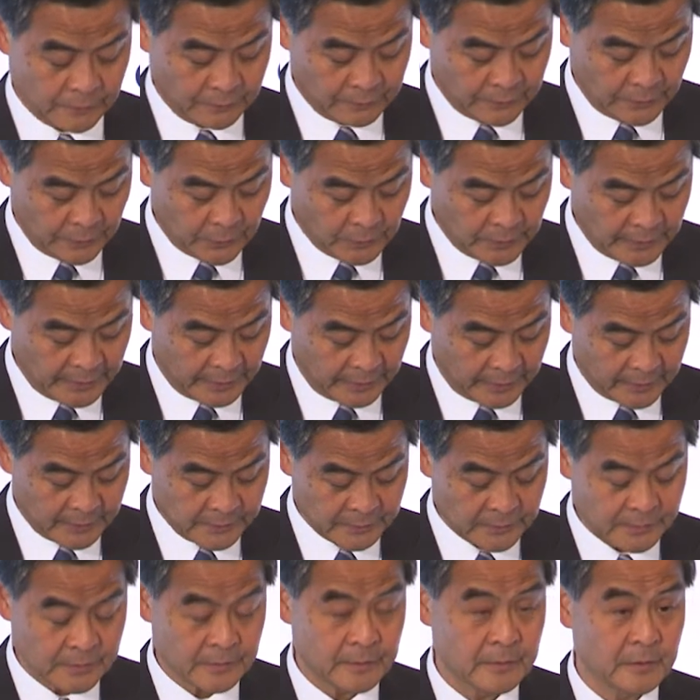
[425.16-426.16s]
few
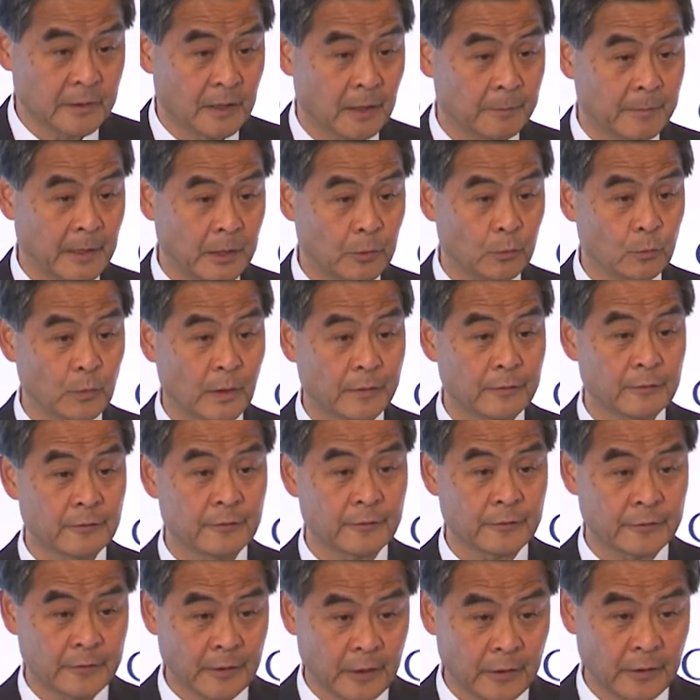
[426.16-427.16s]
years, about one
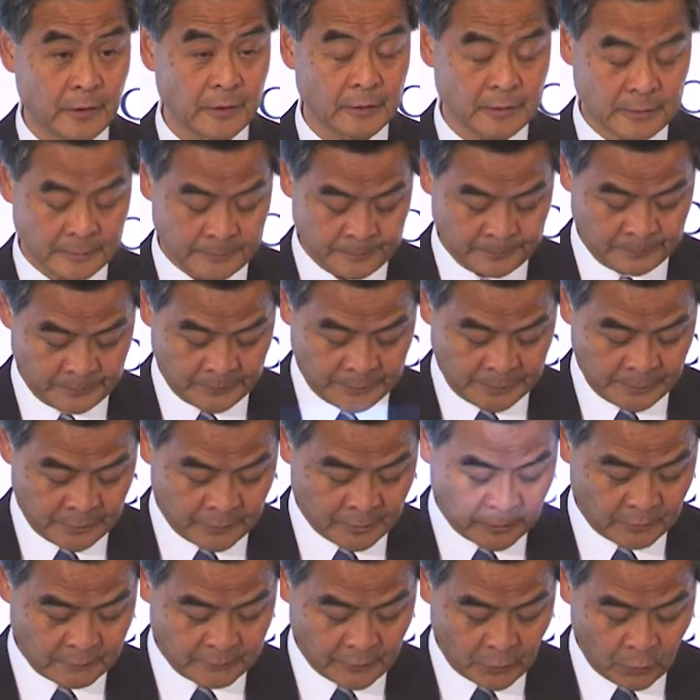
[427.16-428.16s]
third
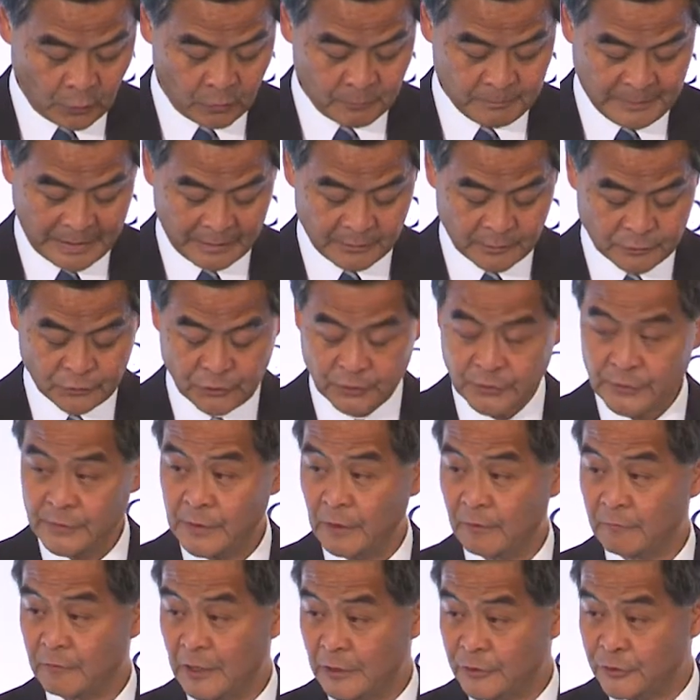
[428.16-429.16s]
of all marriages
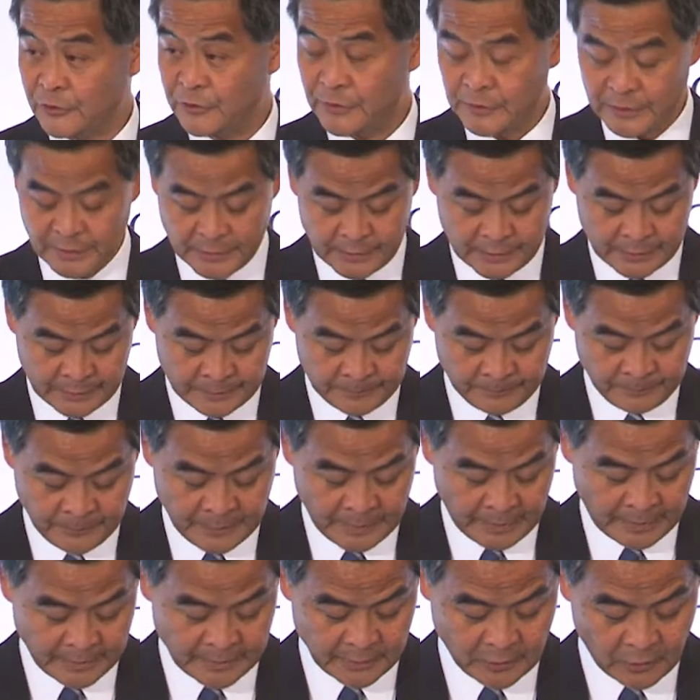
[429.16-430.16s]
registered
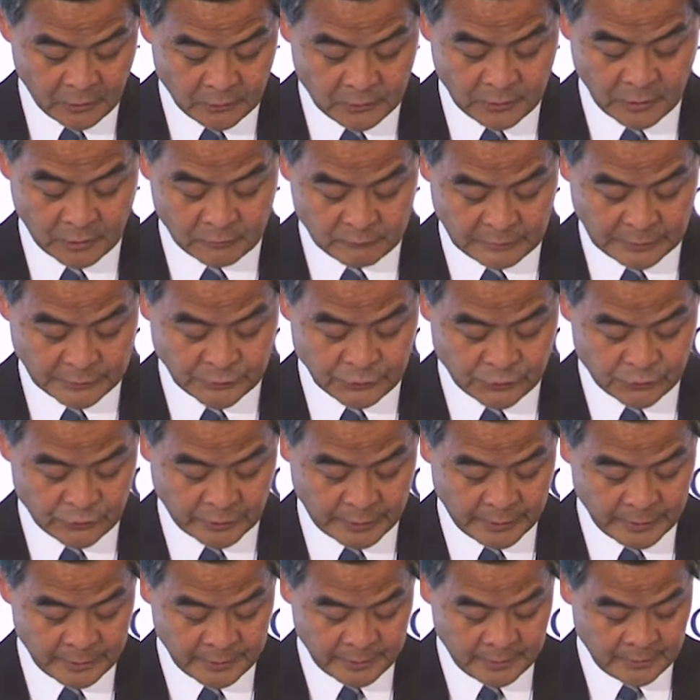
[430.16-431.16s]
at the Hong Kong
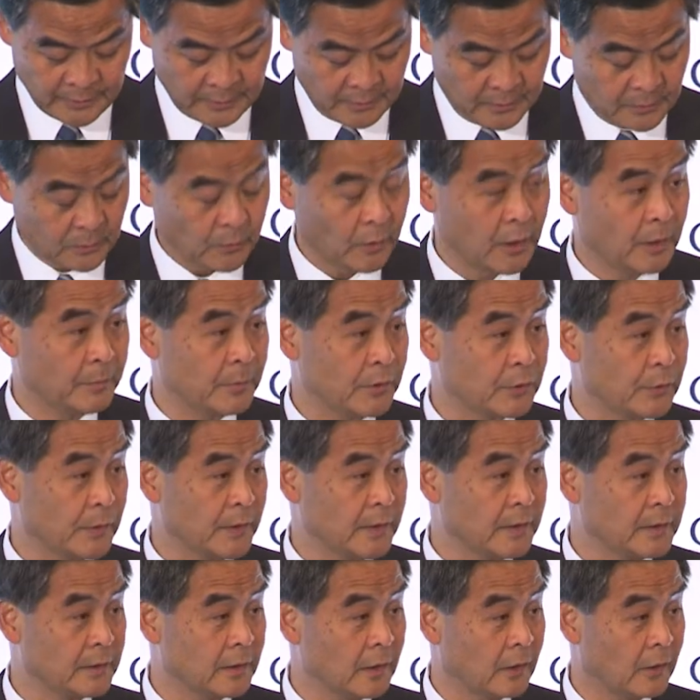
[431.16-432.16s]
registry were
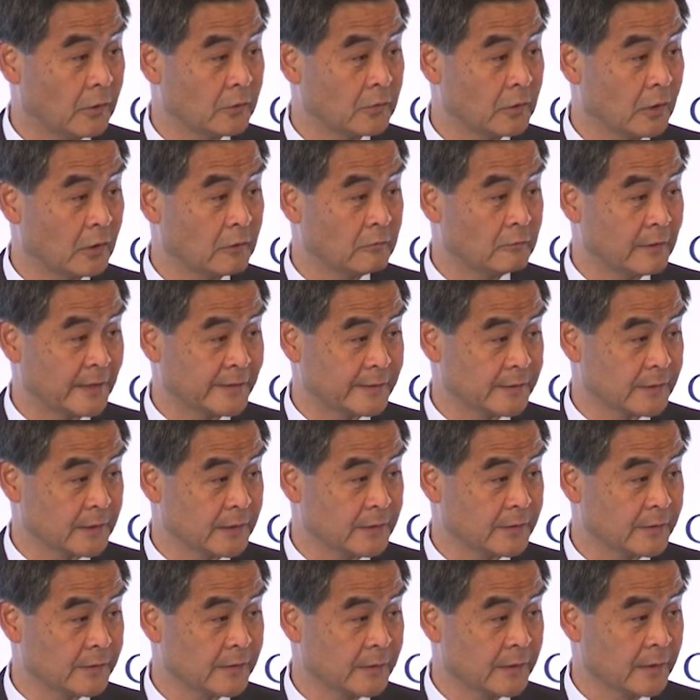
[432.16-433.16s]
between Hong Kong
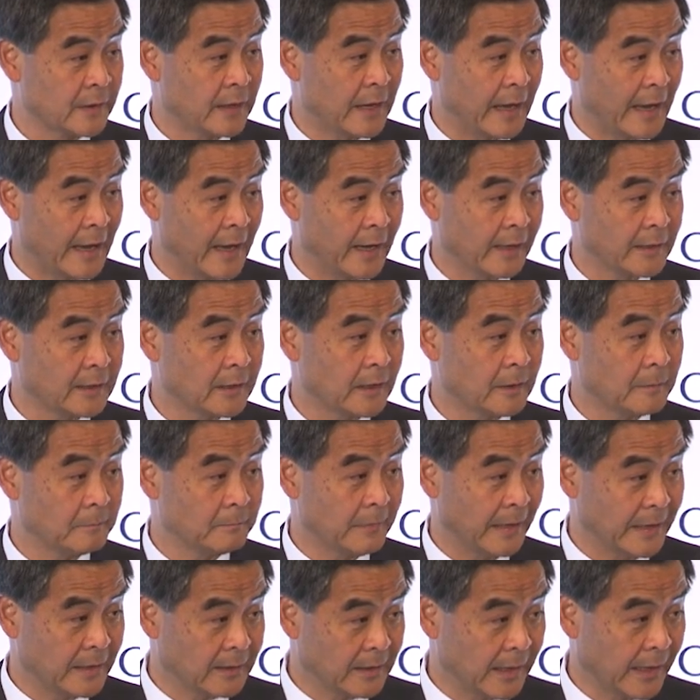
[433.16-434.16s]
residents and
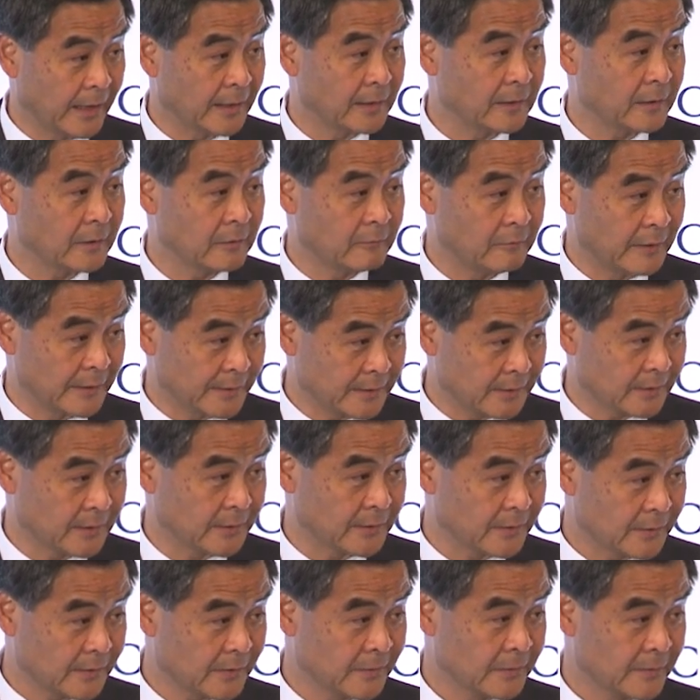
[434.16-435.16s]
mainland
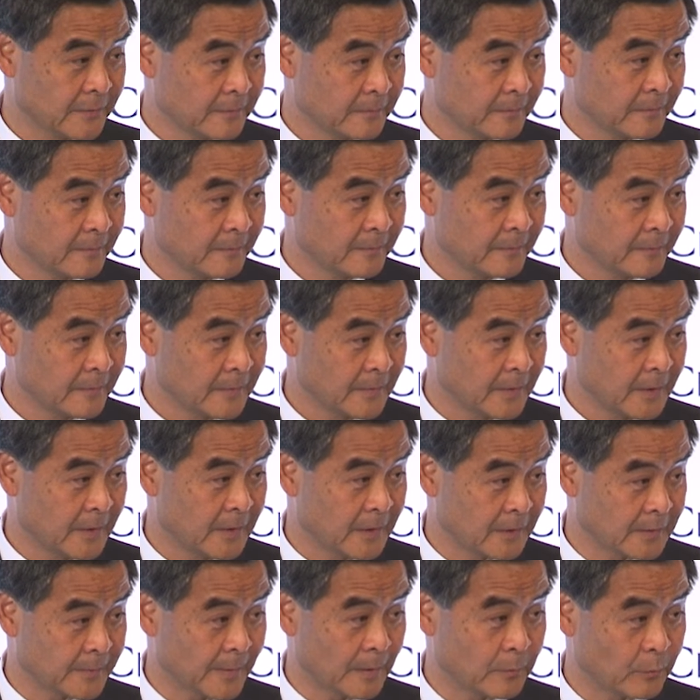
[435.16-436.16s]
residents.
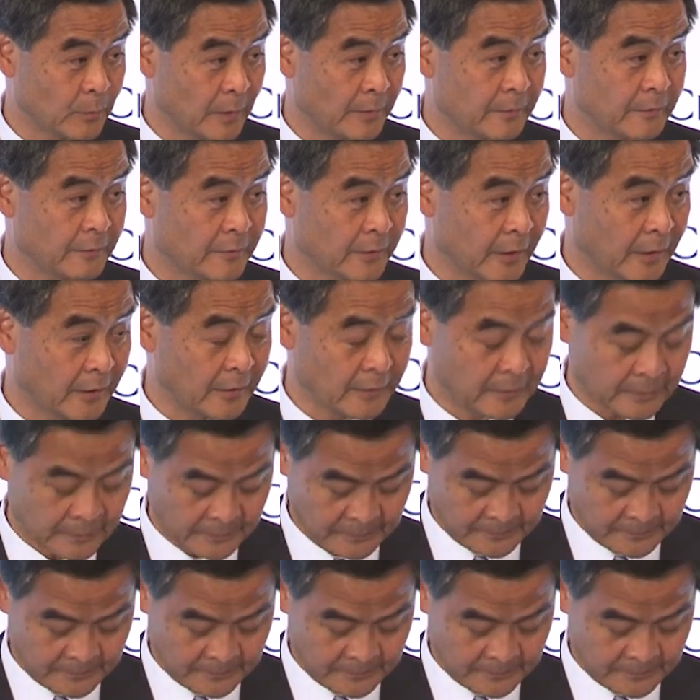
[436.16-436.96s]
It's about one third.